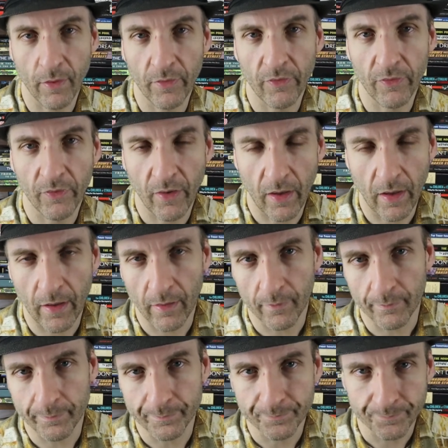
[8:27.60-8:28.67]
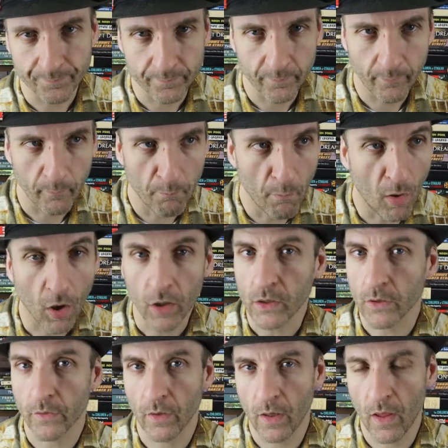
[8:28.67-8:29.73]
Prince um,
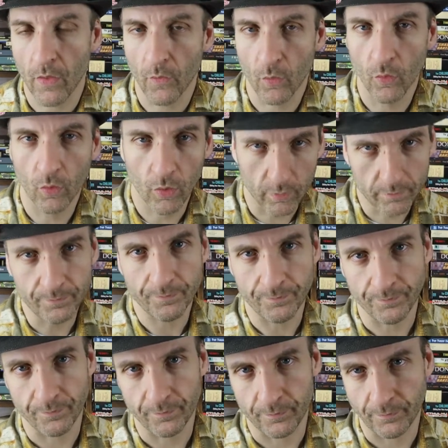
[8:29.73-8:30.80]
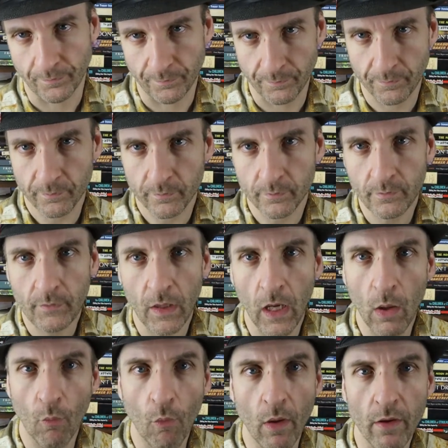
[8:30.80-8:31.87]
Mark, the other ruler,
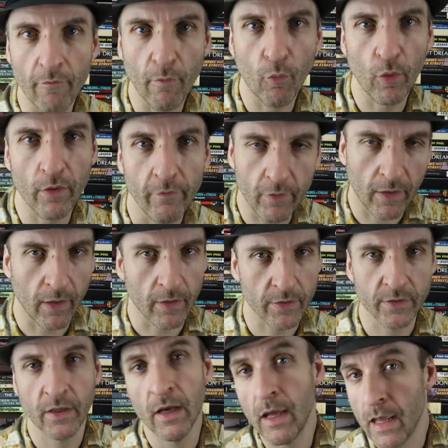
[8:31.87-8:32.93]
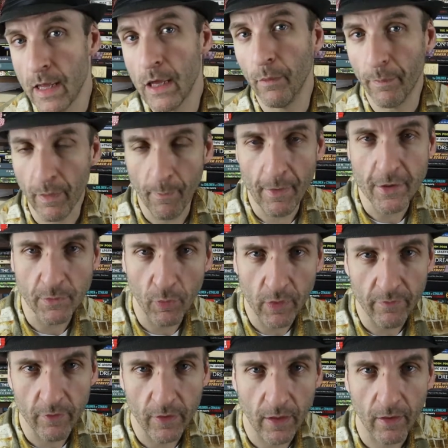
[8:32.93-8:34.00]
and one of our point of view characters. He'll be a major
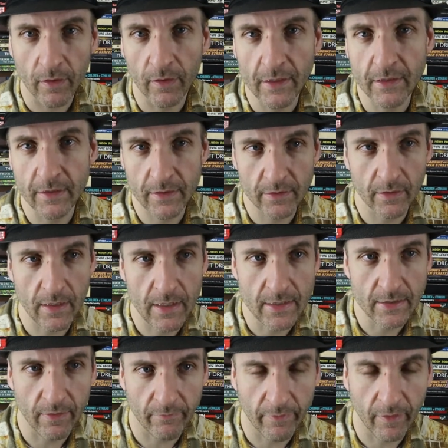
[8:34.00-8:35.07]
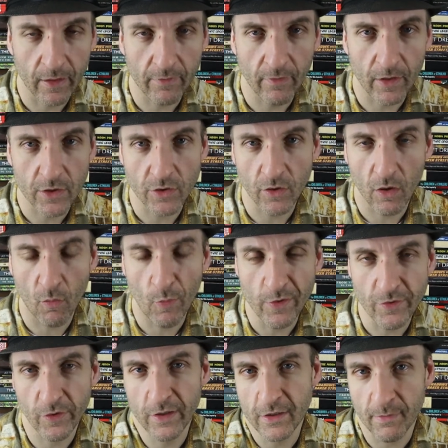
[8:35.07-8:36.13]
point of view character. He's he's a, he's a very very strong
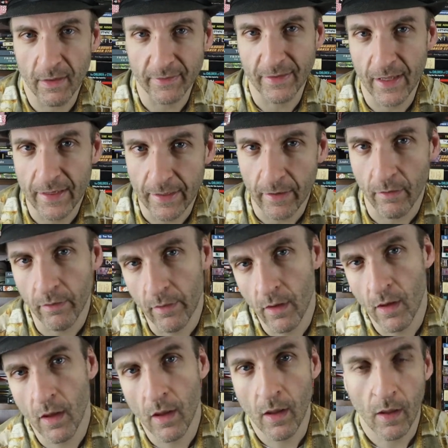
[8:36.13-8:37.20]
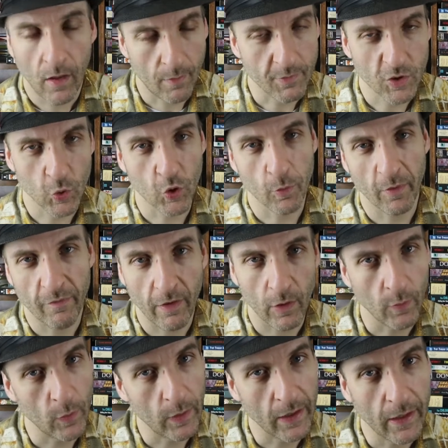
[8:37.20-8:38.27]
wizard. He's about ten now, um, so we're gonna be
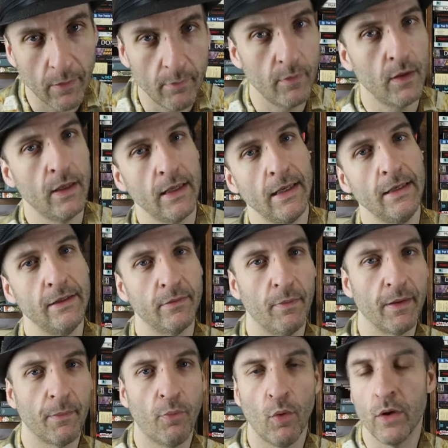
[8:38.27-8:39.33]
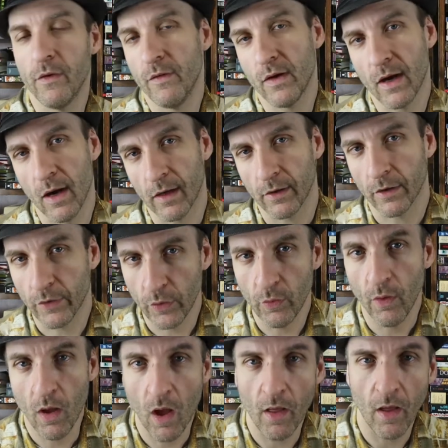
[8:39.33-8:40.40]
following him. He's a big point of view character
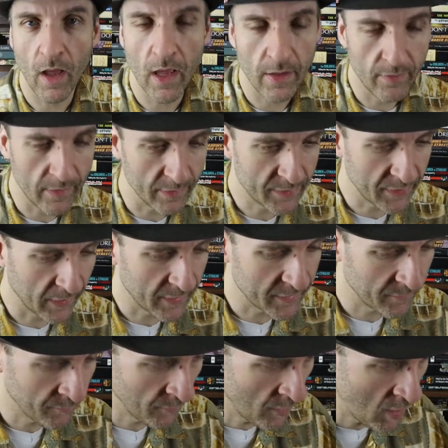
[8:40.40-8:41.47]
too uh, in this series.